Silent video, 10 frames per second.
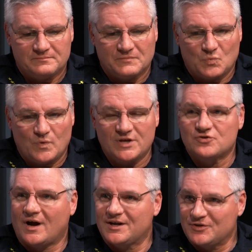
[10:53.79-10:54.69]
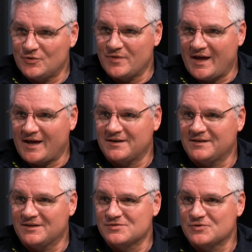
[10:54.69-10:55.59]
we try to do that.
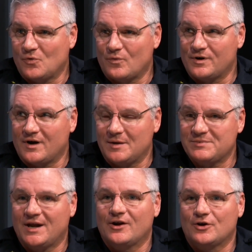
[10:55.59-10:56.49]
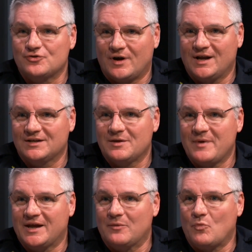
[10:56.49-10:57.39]
And so we're updating our training to
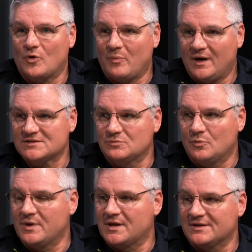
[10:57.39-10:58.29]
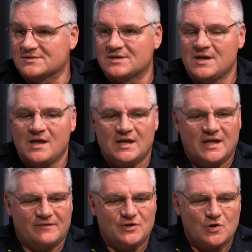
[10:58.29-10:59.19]
make it more possible, because
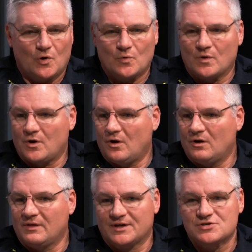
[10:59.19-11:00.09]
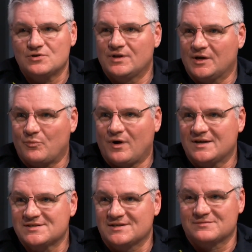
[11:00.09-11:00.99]
if you go to a call like a shooting in
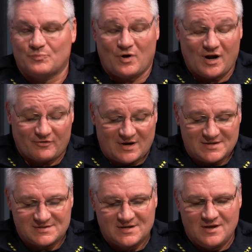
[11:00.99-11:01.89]
progress,